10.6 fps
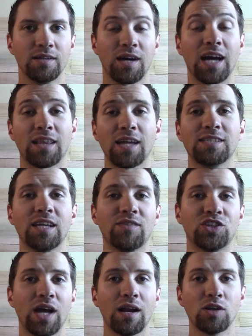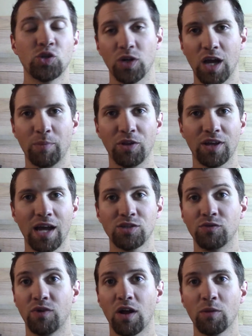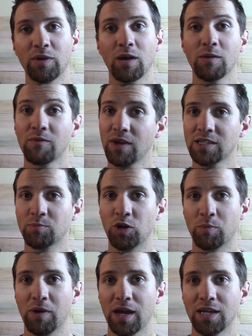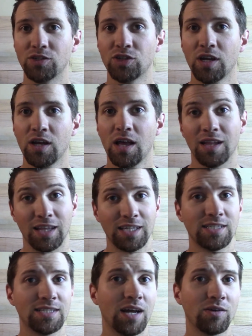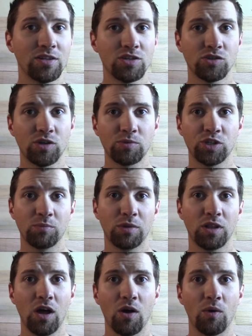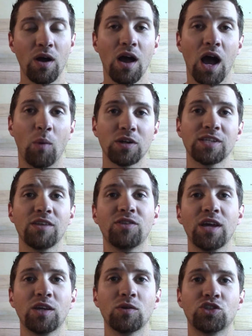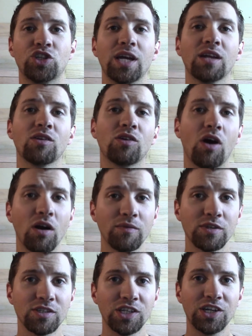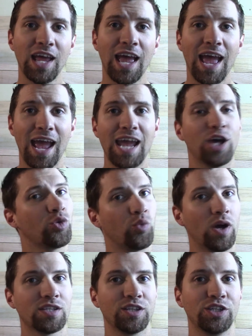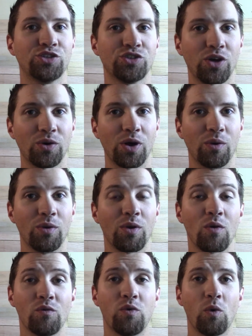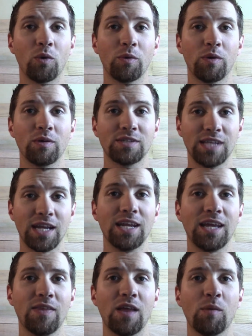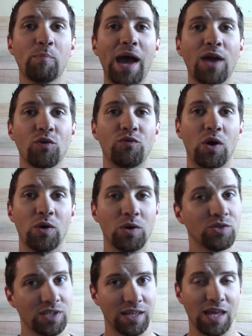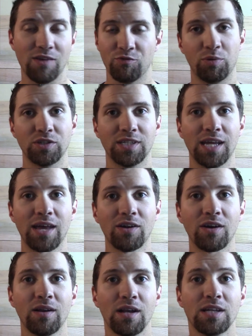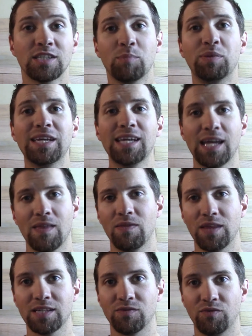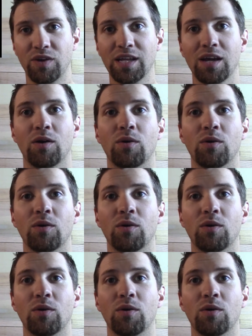I'd like to give a shout out to a couple of guys who follow me on the Facebook page, linked down in the description below. I want to say thank you to Chandler Harvison and Wesley Soto for sending in their battle photos that they've put together to be in this video.